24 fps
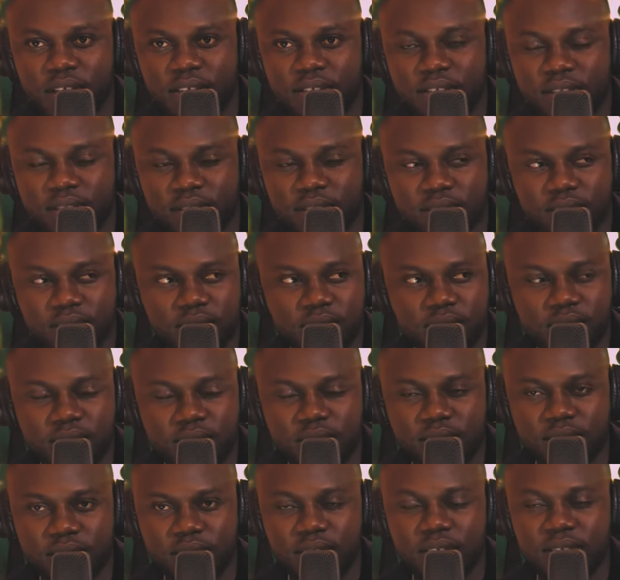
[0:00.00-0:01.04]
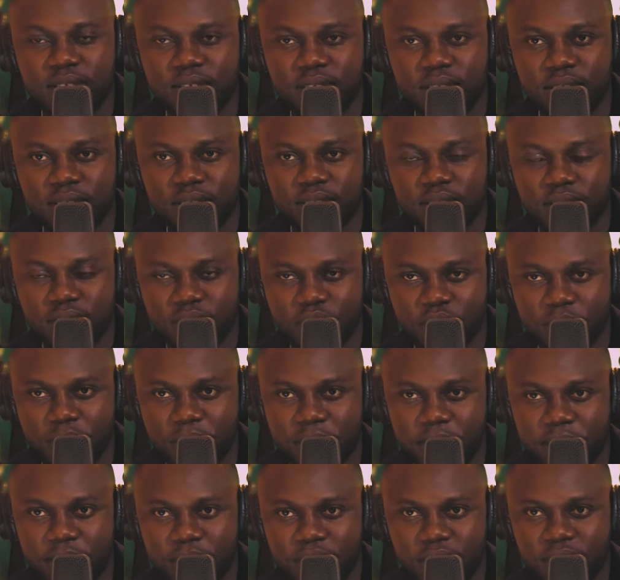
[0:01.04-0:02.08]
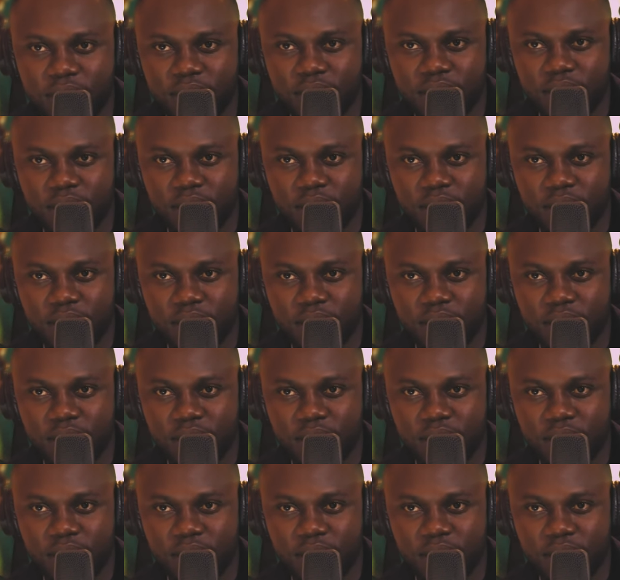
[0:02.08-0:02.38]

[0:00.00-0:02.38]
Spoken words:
is this CEC, the copper belt?